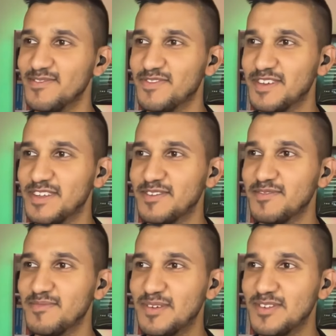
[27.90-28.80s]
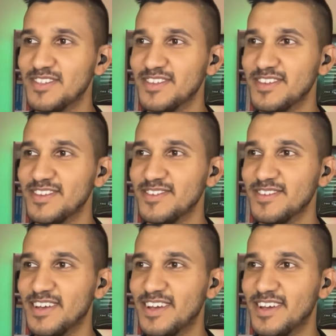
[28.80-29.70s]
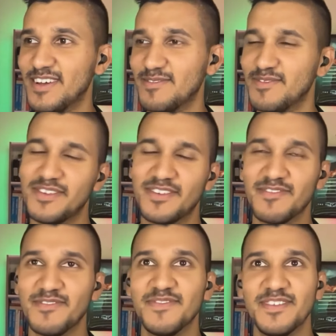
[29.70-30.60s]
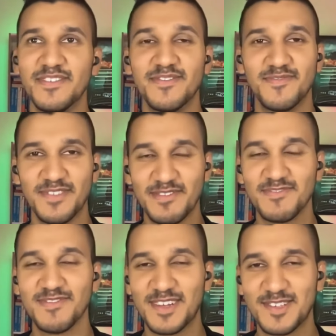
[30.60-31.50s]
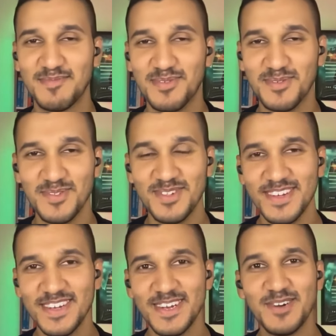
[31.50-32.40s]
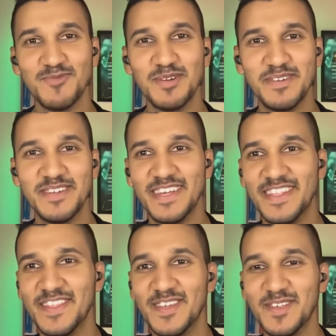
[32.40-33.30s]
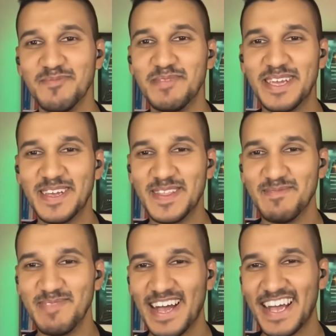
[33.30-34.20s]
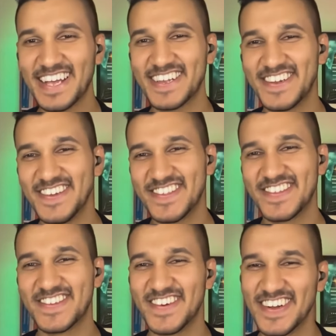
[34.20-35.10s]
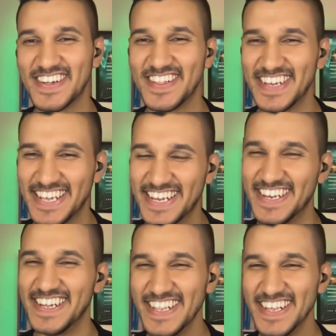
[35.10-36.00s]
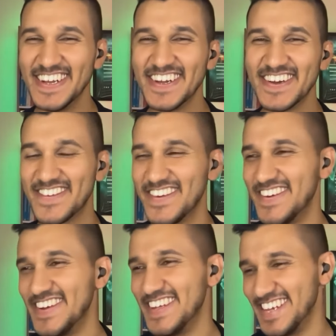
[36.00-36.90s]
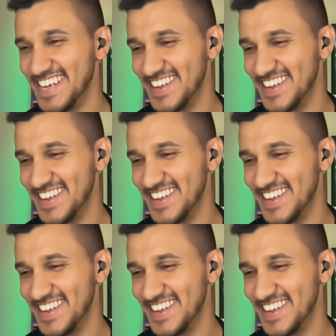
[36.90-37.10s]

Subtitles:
fit, mostly, well, not even fit, just really flexible women, and then there's me in the back just struggling and groaning